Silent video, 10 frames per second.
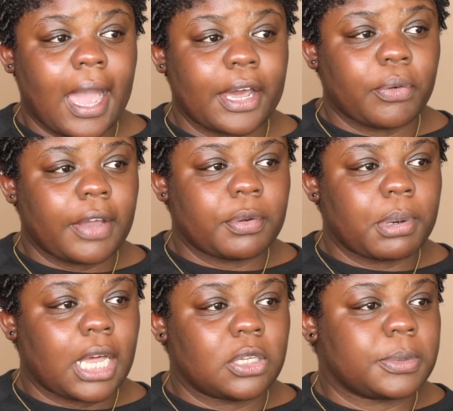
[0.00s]
I don't have a
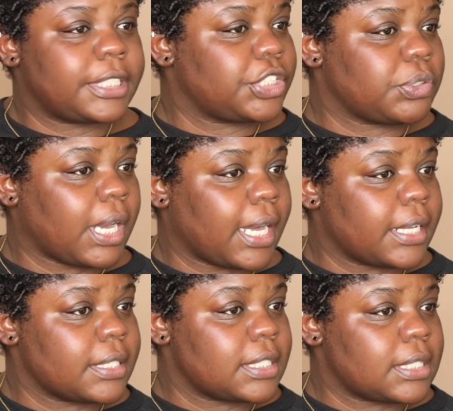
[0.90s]
problem with it, you
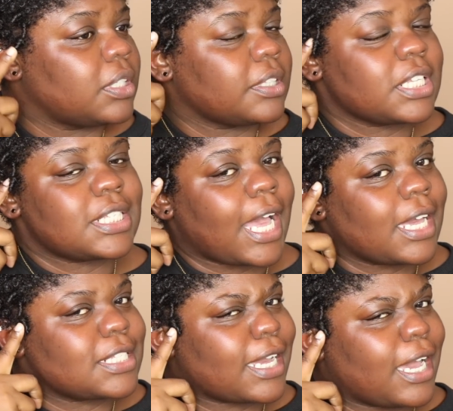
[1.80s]
guys. The
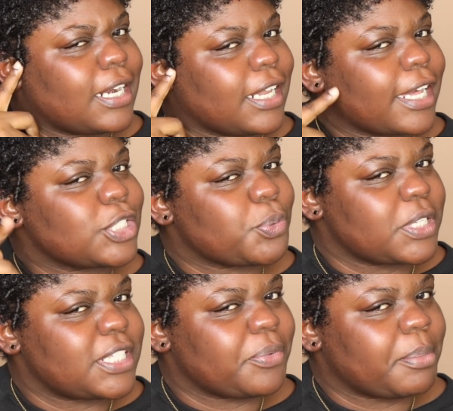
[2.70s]
sides I kind of like
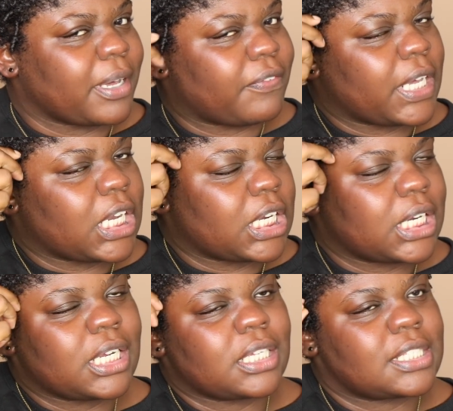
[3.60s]
twisted with my
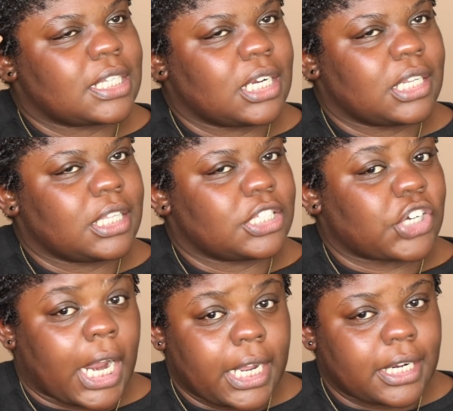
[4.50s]
finger, sitting underneath the
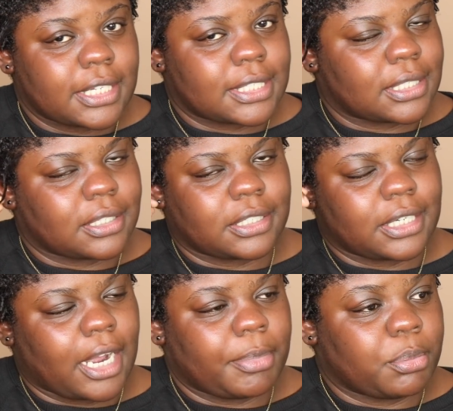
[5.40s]
dryer because
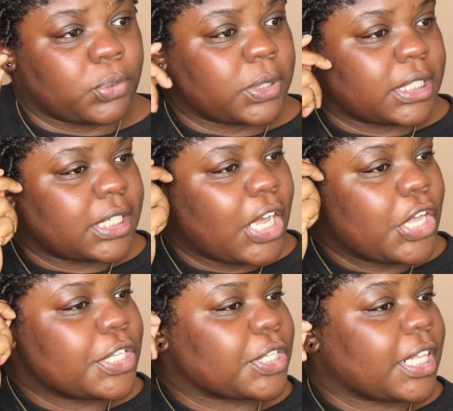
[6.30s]
I'd be bored.
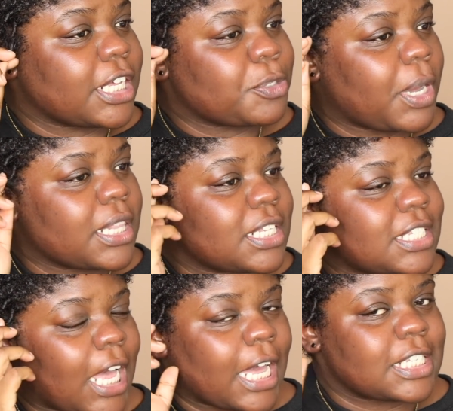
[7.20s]
So that's why the
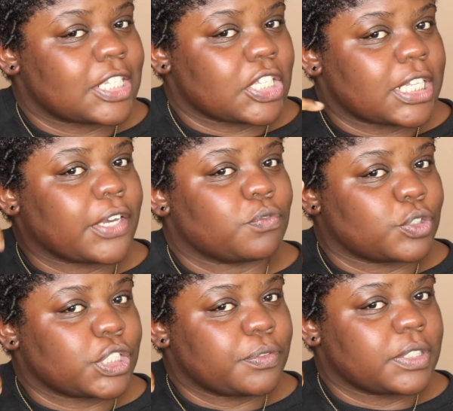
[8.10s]
sides looks like
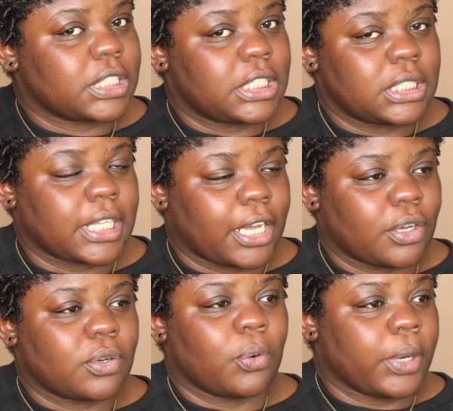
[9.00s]
really, really like
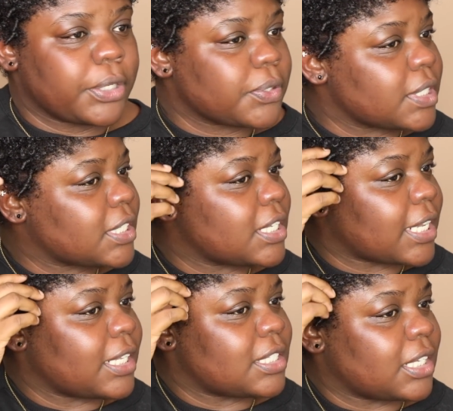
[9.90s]
coiled because
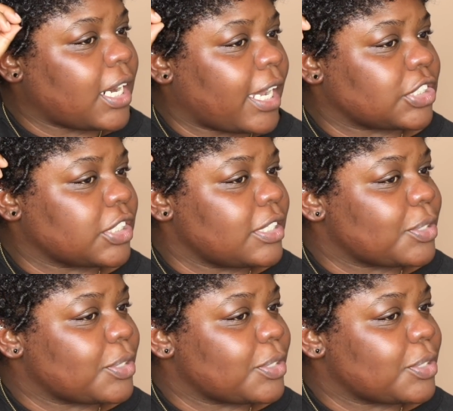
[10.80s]
I did actually